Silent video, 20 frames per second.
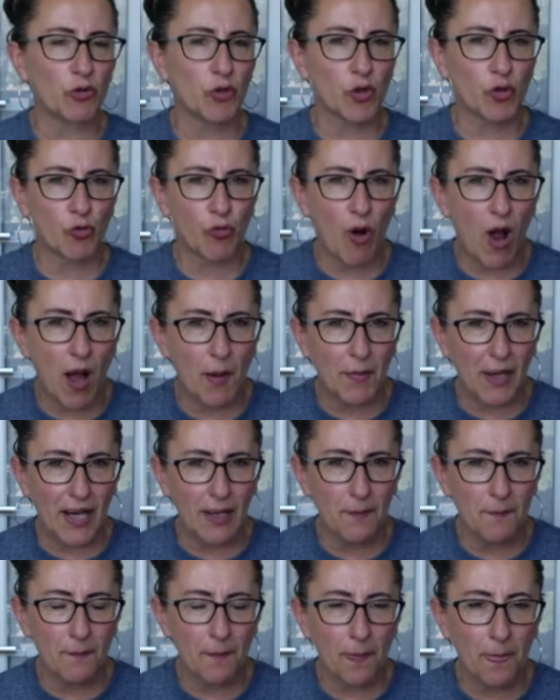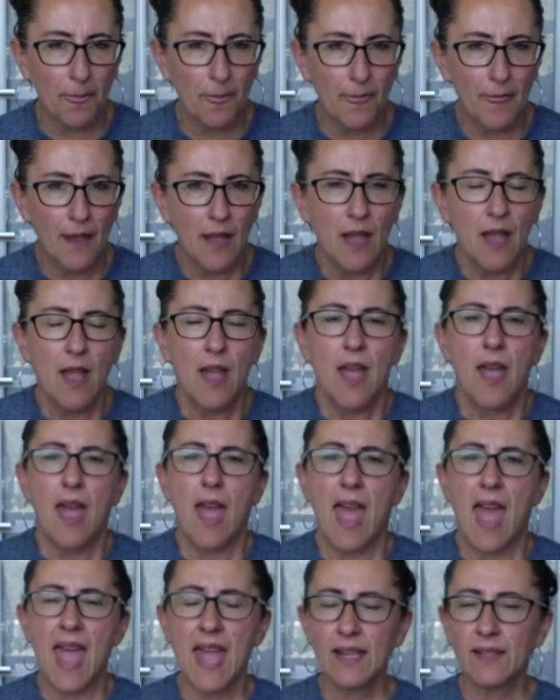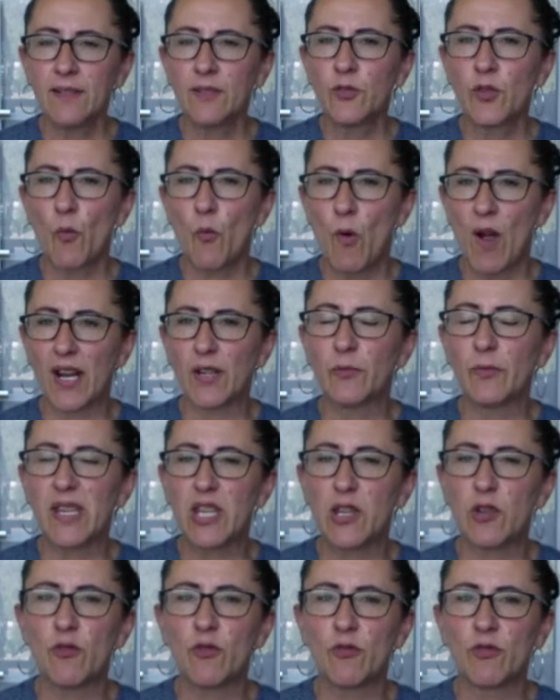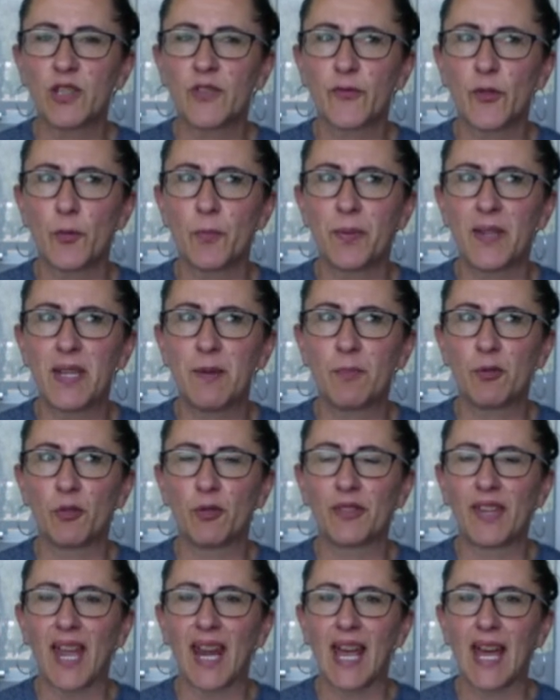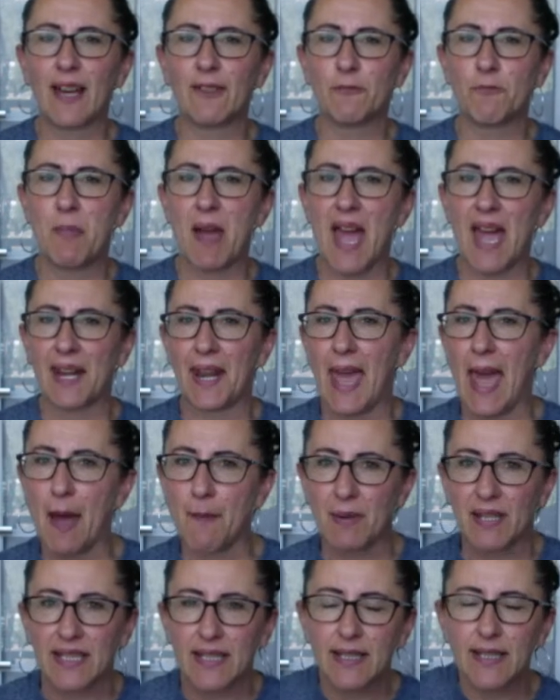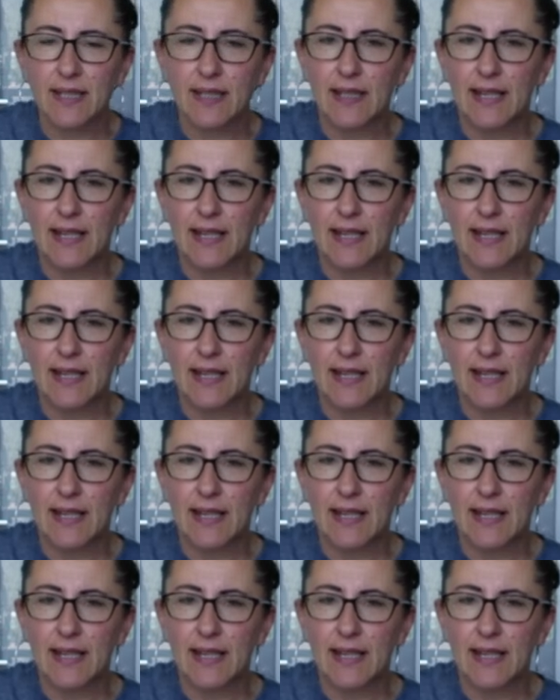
trauma and the one we use for people that have bad habits.